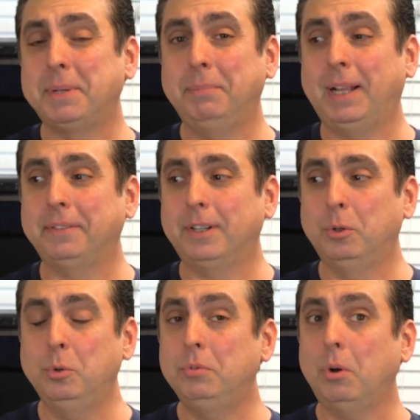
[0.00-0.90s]
people out there
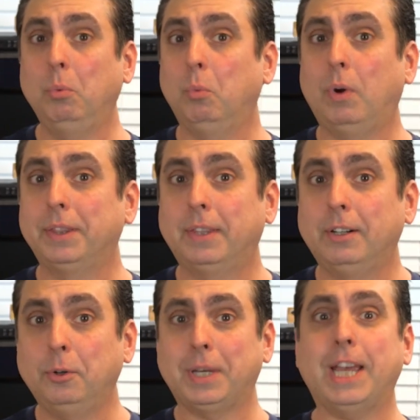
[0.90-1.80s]
who don't want
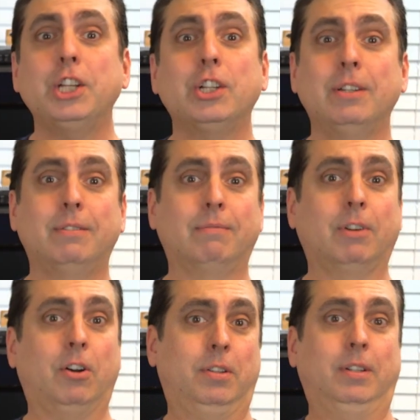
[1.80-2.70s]
their locations
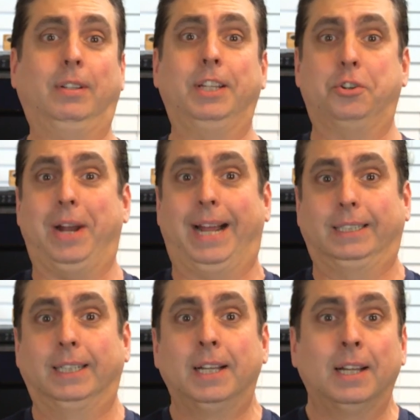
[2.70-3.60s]
constantly tracked.